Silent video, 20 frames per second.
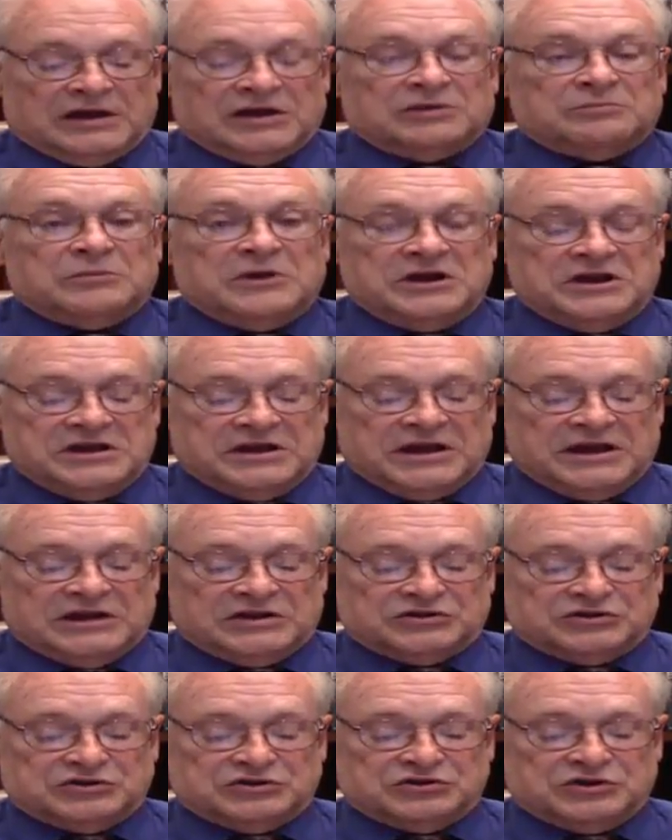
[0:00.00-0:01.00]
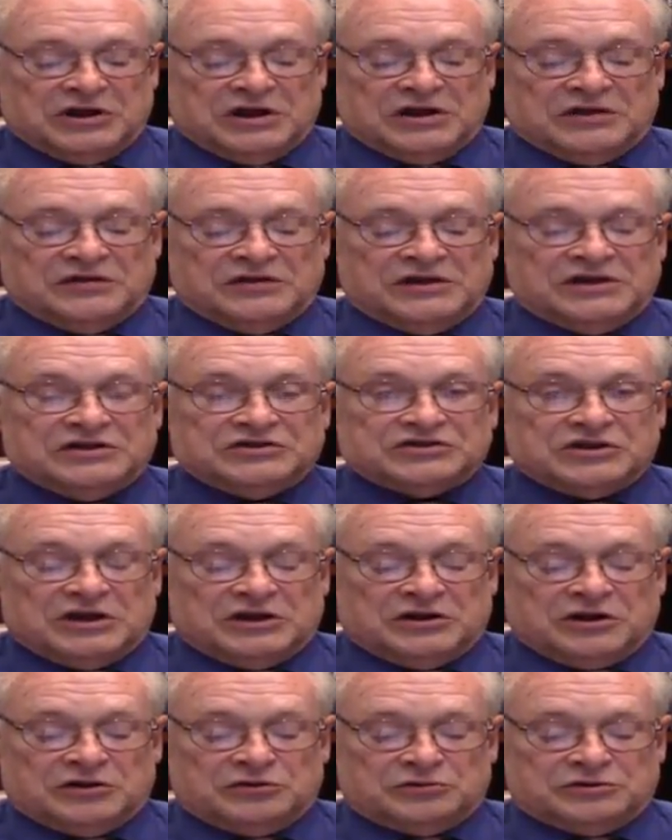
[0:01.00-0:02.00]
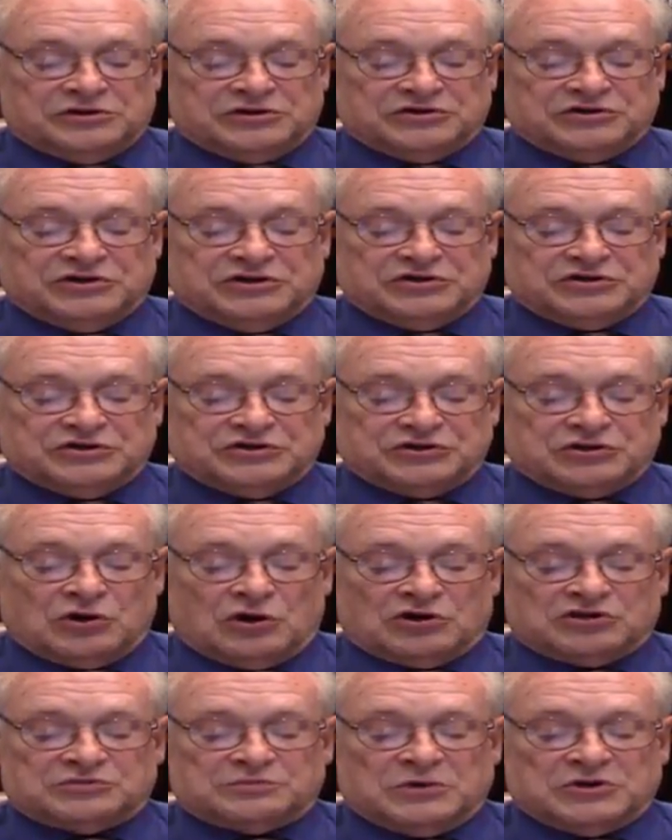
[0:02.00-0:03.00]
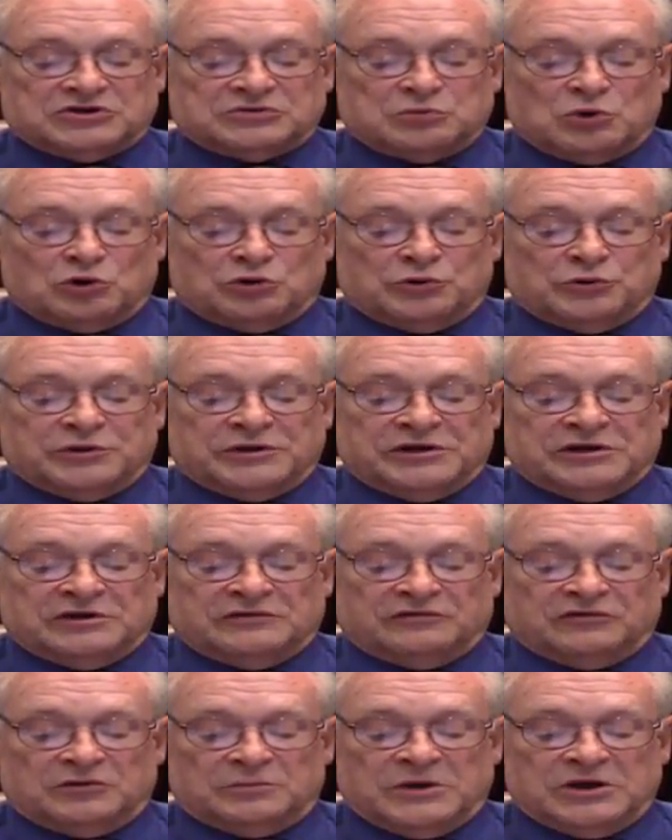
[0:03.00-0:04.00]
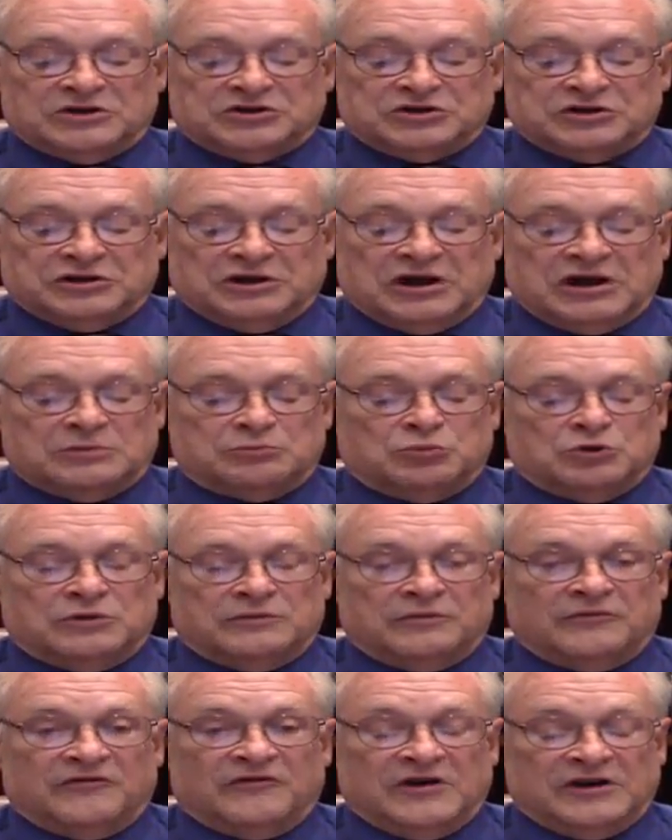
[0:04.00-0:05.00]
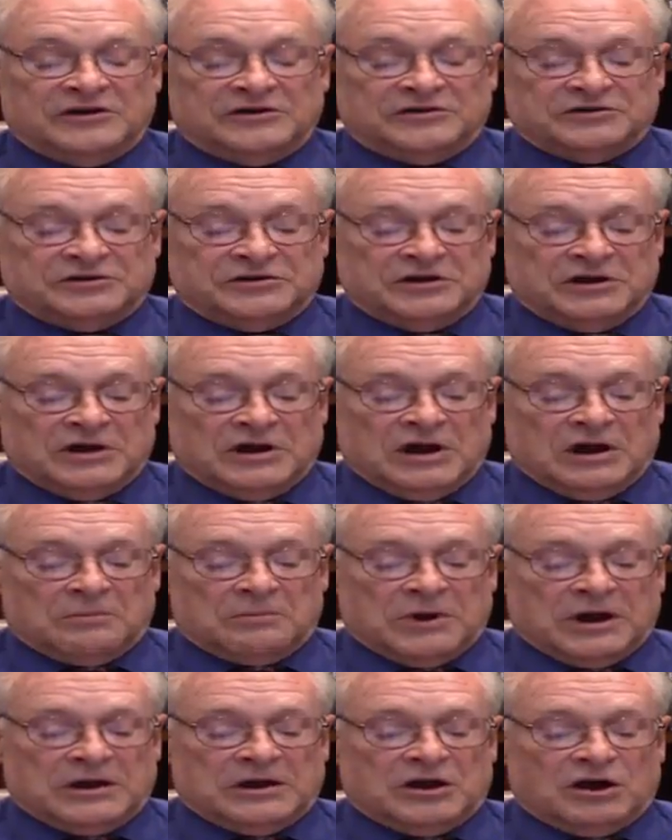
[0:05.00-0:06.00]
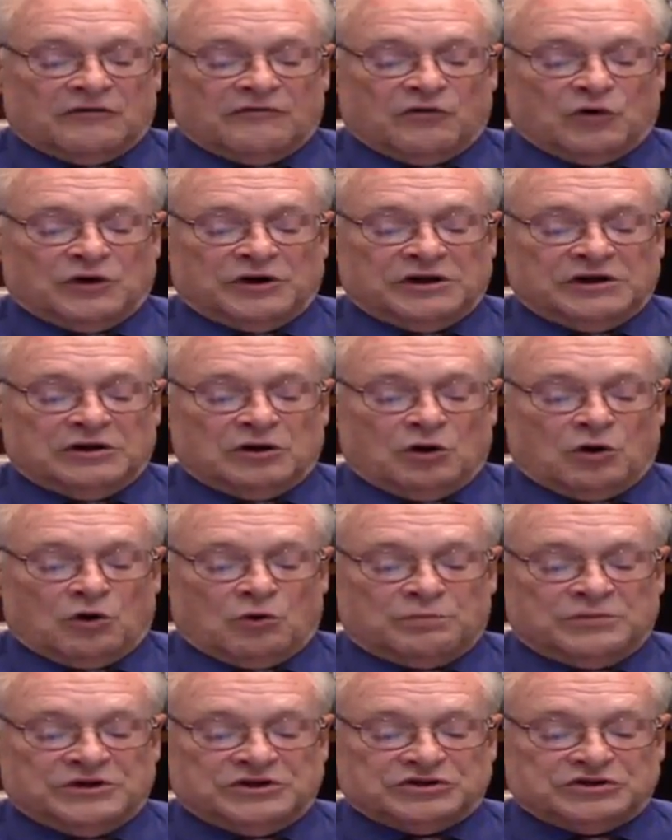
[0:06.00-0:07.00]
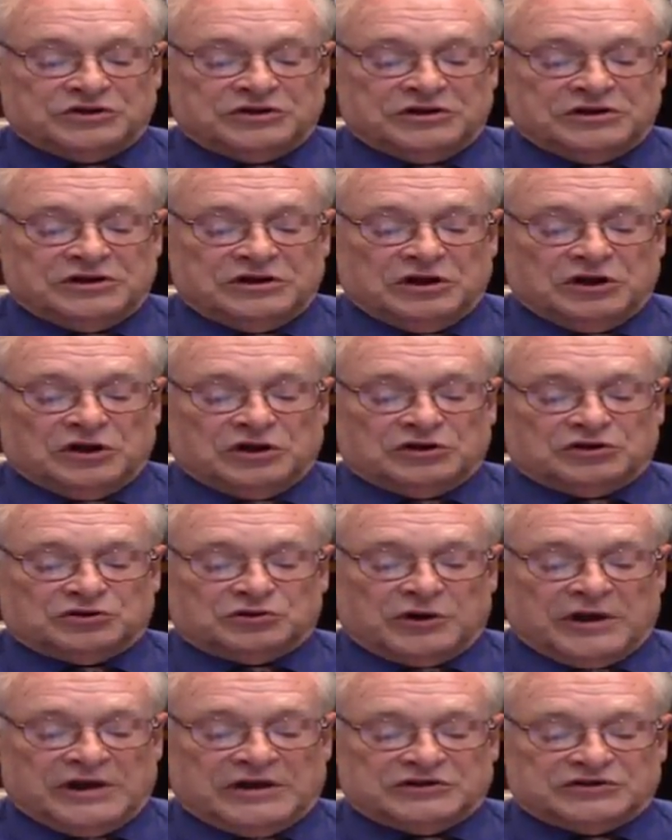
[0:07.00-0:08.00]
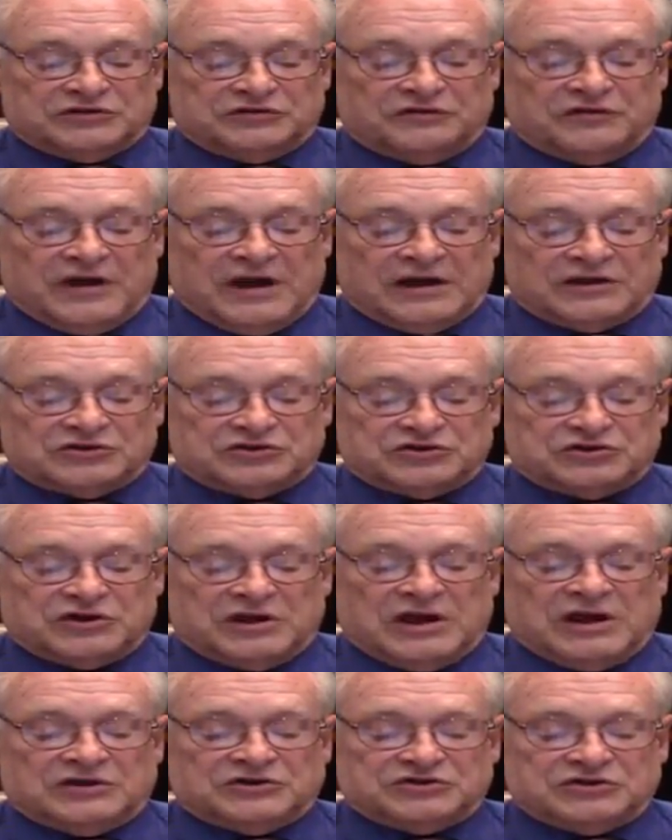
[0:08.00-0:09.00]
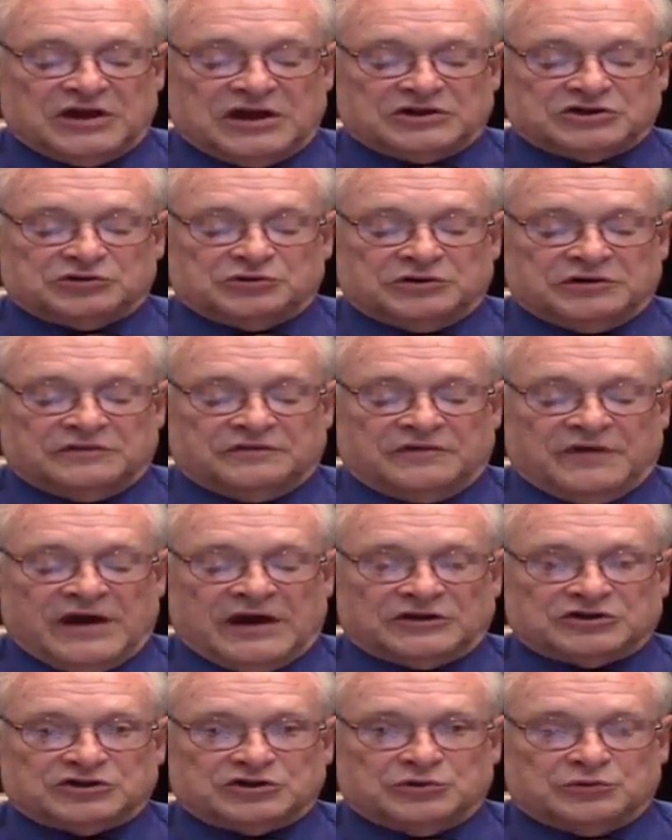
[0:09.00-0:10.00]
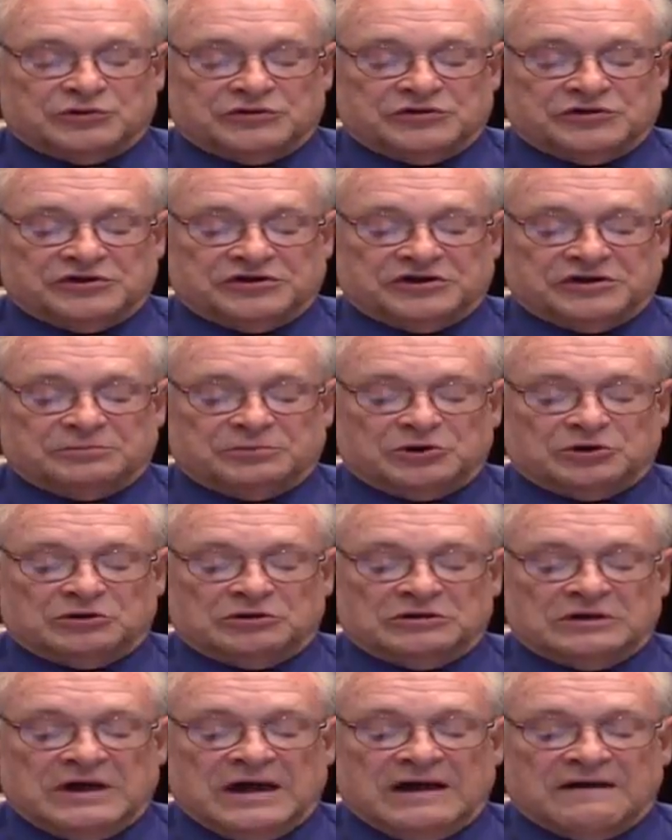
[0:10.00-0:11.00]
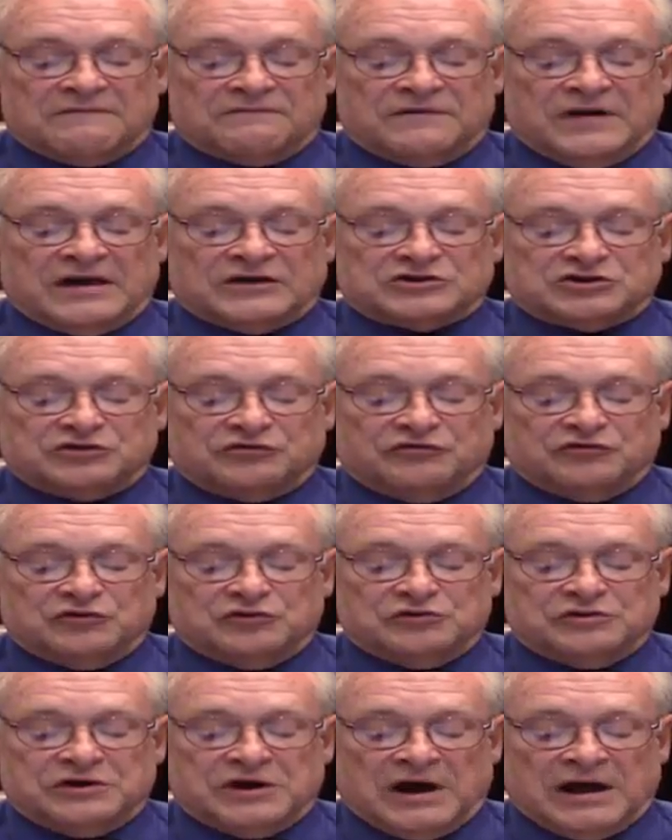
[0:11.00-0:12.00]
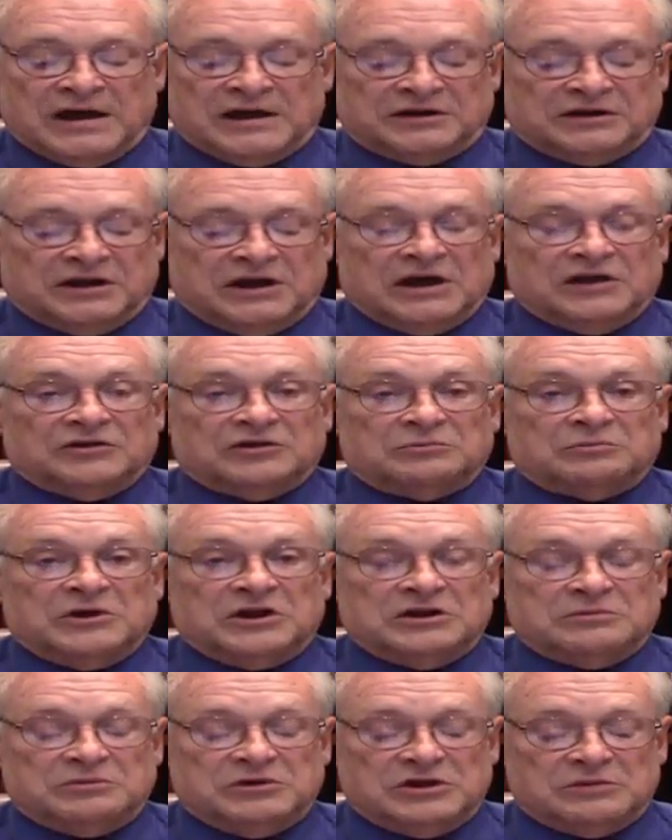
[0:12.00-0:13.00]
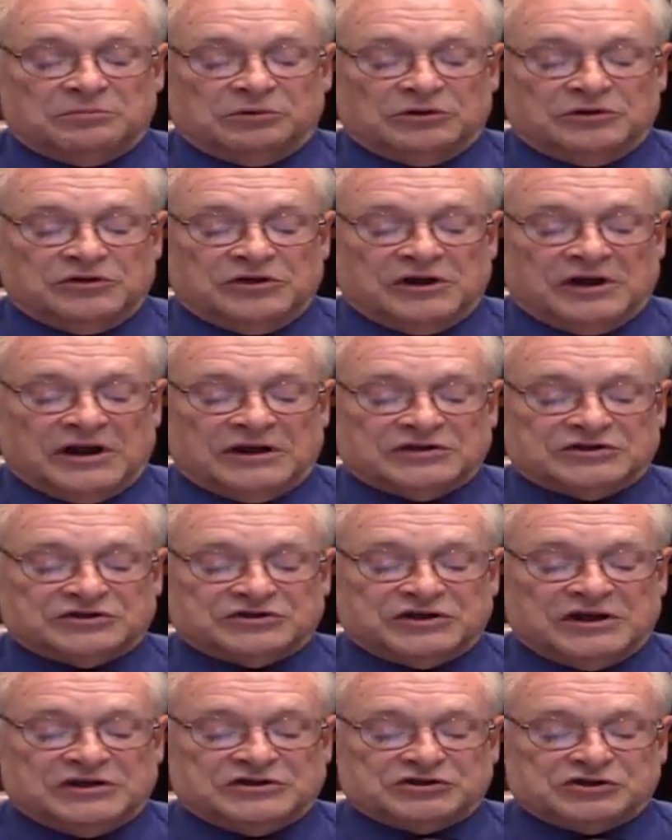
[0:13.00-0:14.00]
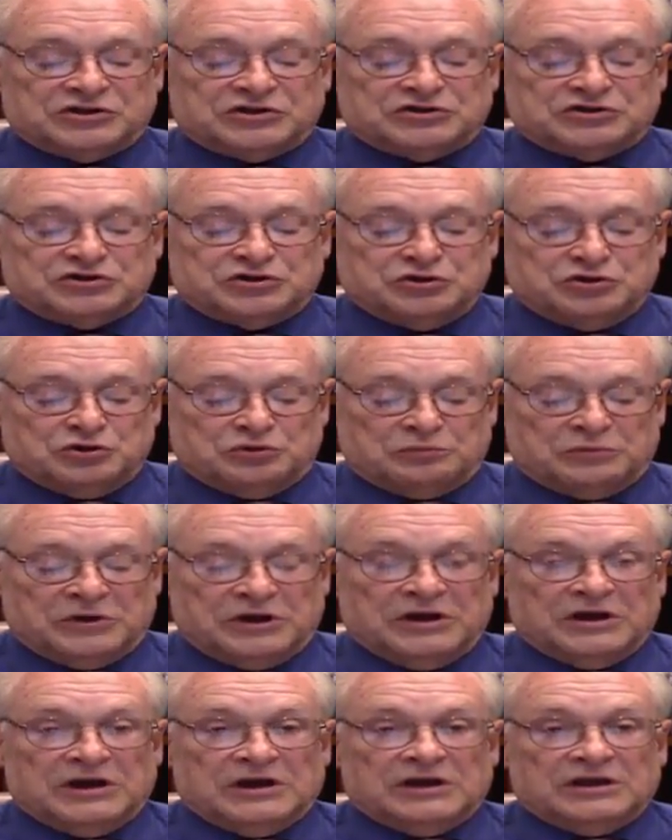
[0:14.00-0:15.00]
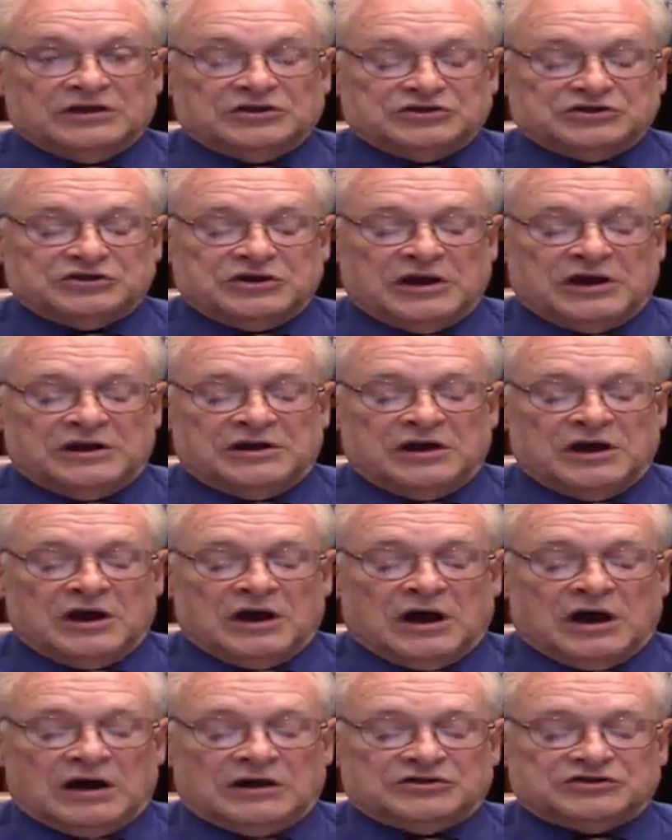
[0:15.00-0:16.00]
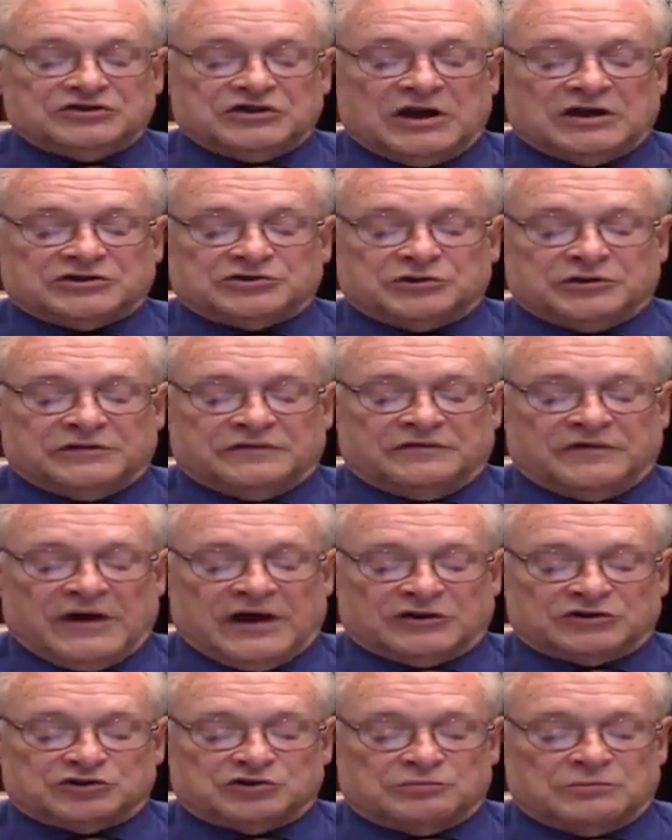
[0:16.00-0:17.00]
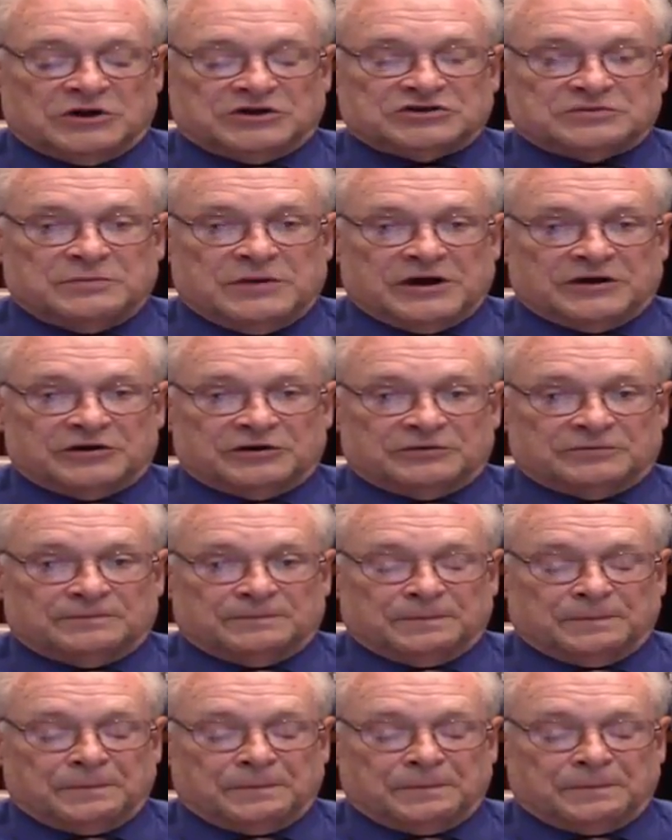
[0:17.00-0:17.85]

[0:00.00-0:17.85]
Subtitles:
In many cases, these and other diseases caused by smoldering inflammation can be prevented by avoiding obesity, trans fats, and saturated fats that are in the typical fast food diet that many people in the United States consume. Instead, unsaturated fats are much better.